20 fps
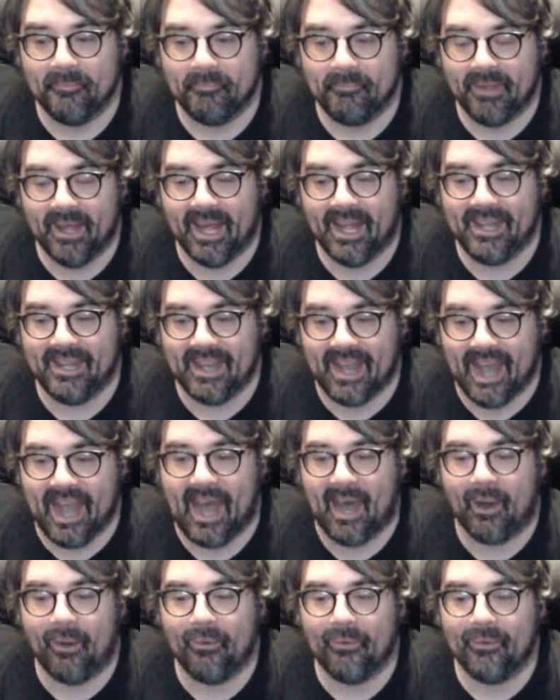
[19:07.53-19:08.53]
And
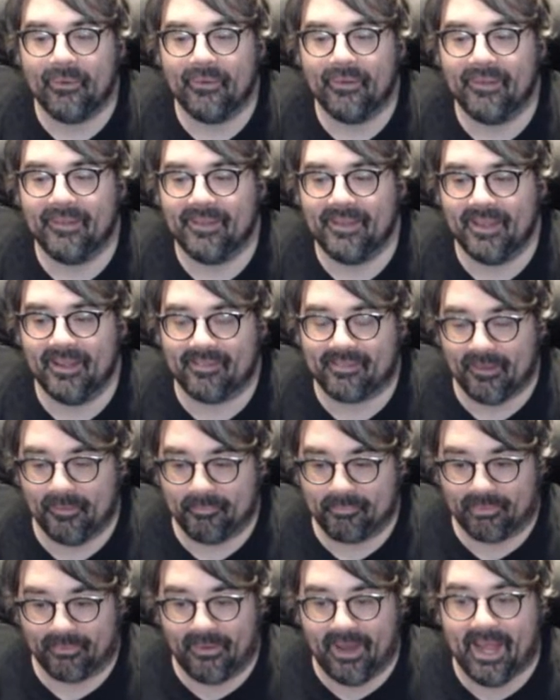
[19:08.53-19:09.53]
now it's a
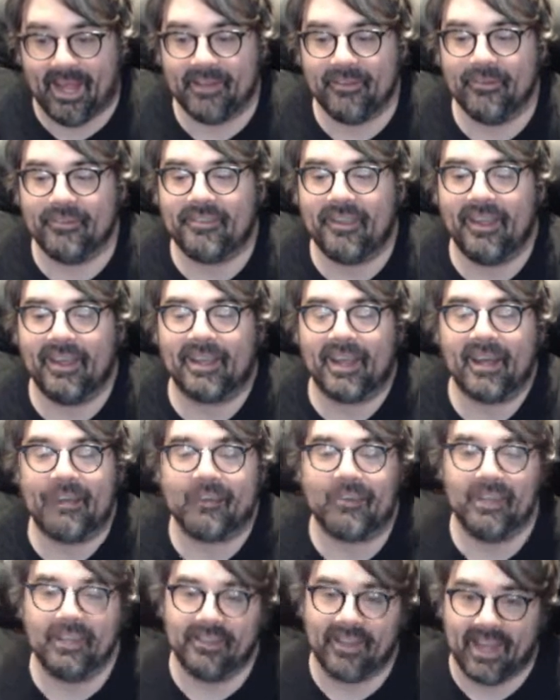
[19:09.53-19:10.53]
brand new take on
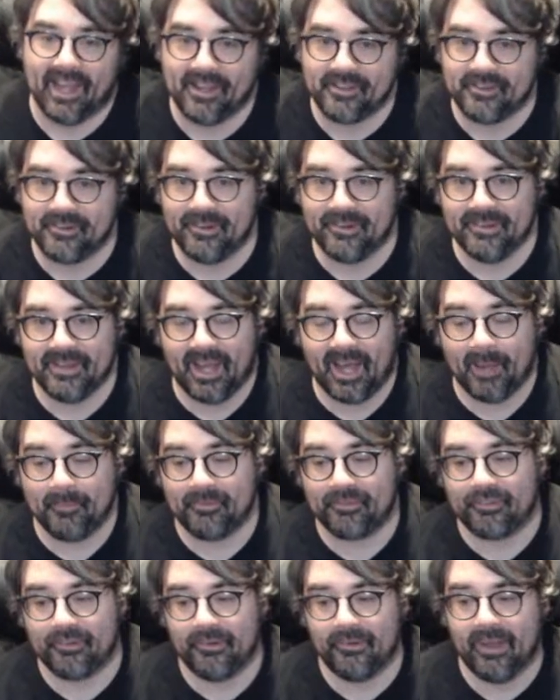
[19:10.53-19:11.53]
Green Lantern. I'm
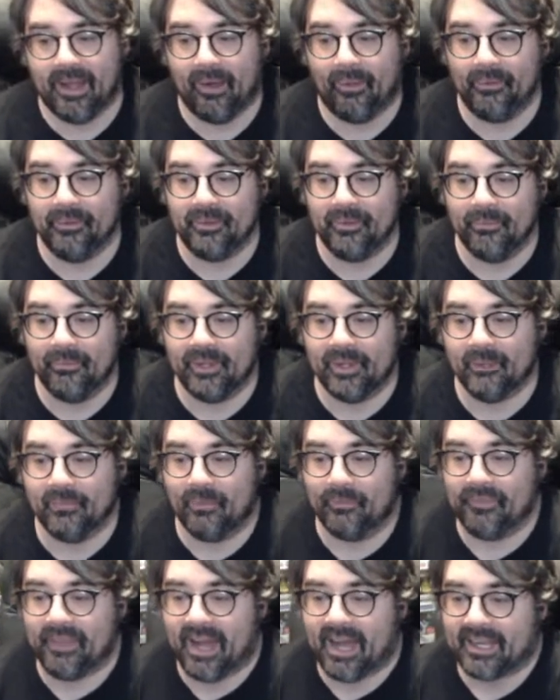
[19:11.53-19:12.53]
sure L. Ewing
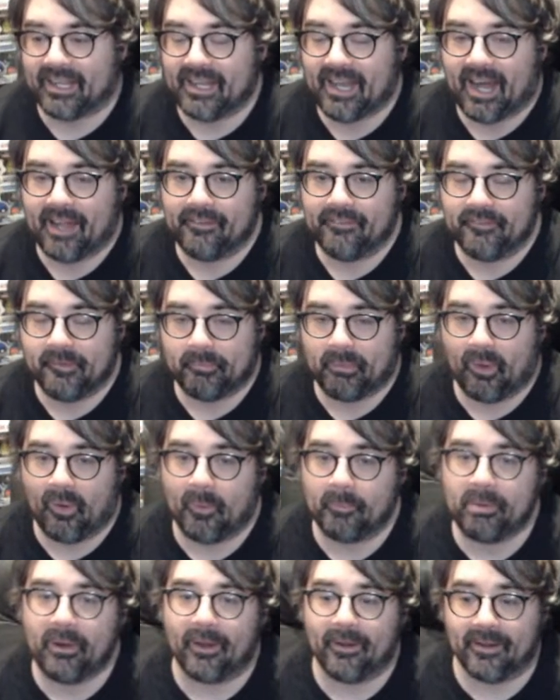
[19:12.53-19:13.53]
will knock it out of the
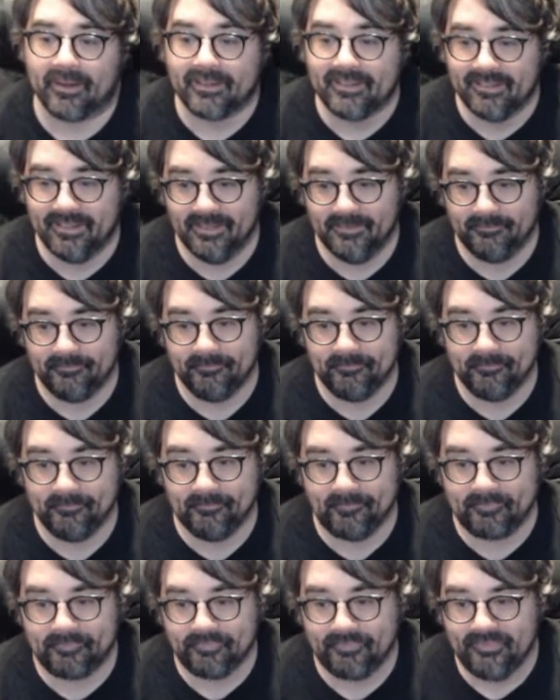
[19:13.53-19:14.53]
ballpark.
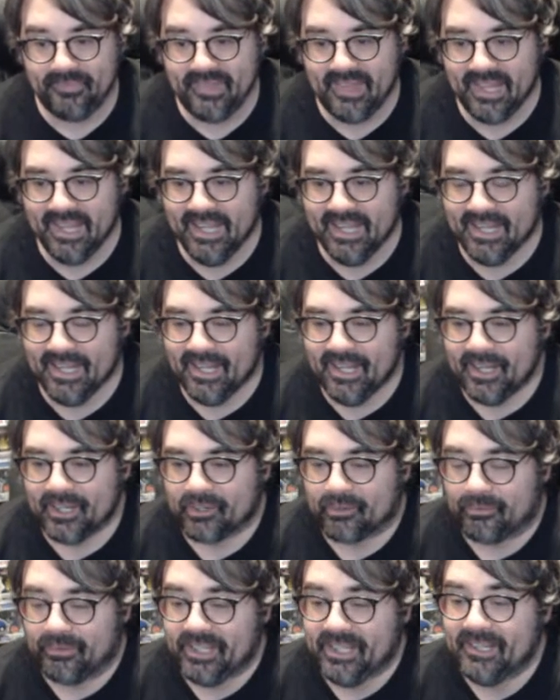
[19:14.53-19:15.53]

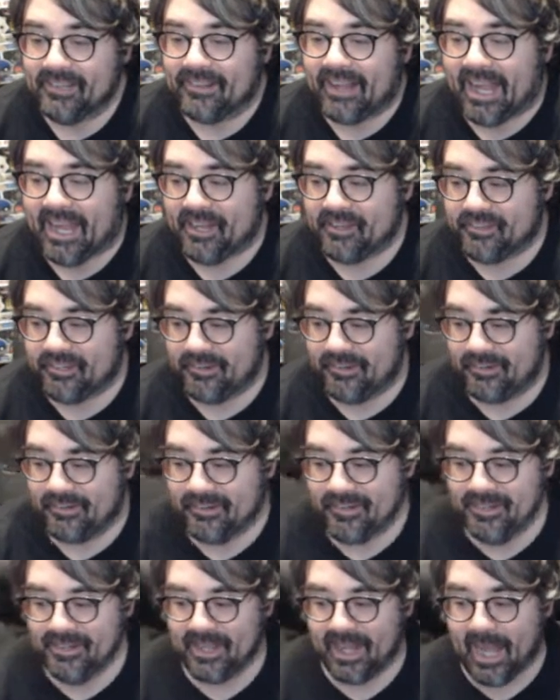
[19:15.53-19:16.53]
Green
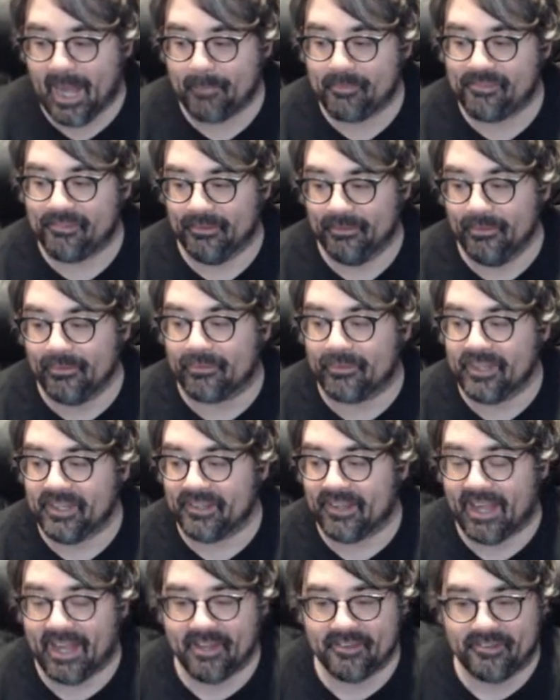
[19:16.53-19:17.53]
Lantern, Absolute Green
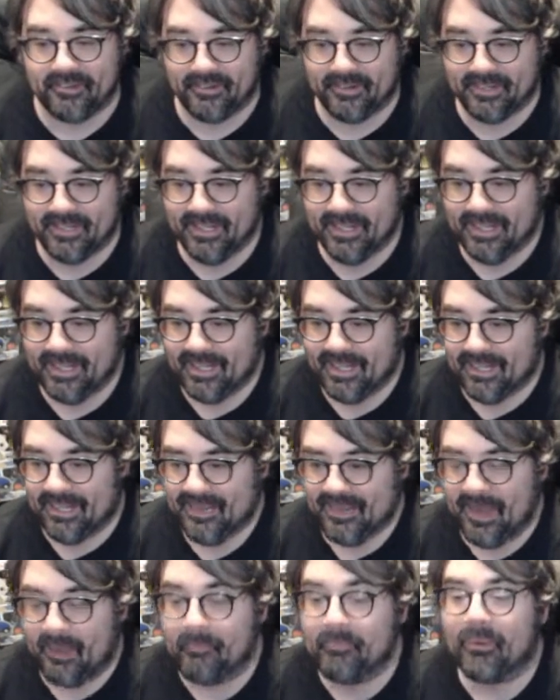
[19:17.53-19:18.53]
Lantern,
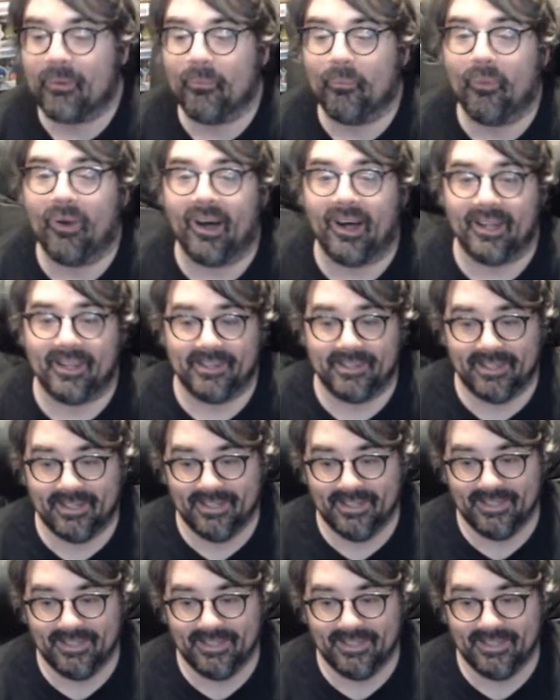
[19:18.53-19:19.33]
#1.